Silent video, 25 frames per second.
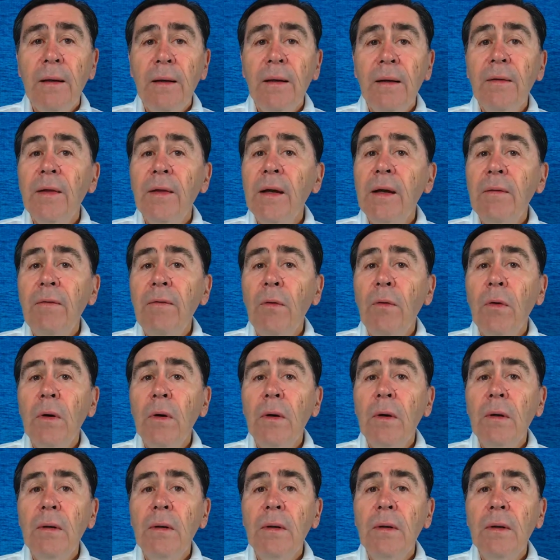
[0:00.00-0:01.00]

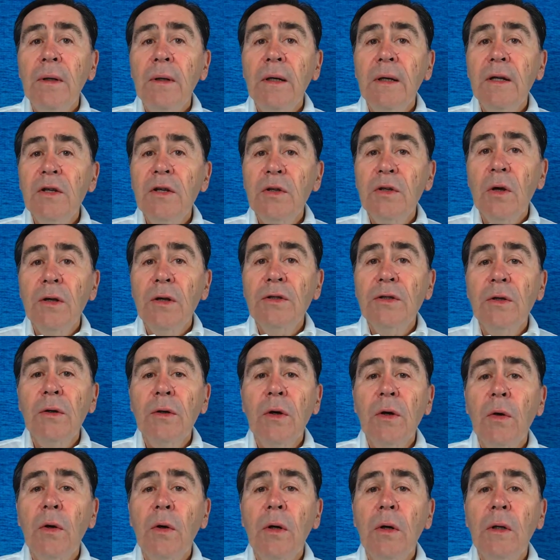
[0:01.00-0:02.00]
Therefore, it is also
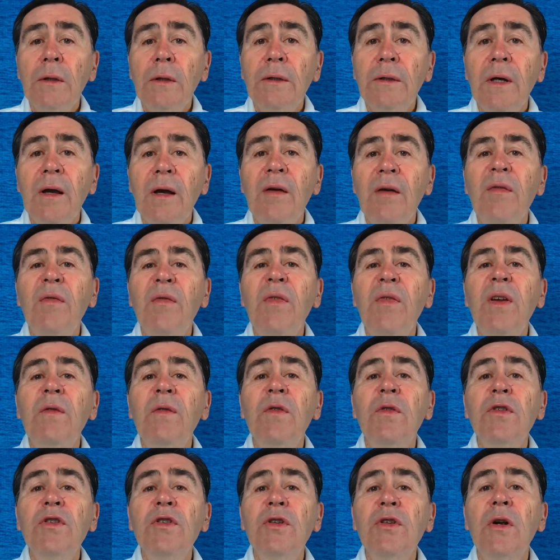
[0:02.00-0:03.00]
called fee
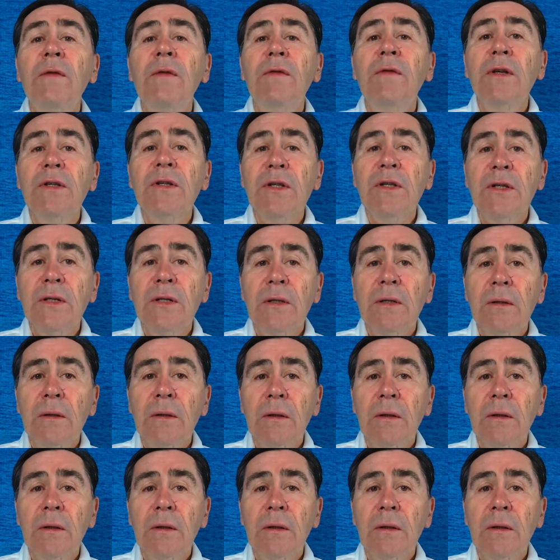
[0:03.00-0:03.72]
for service.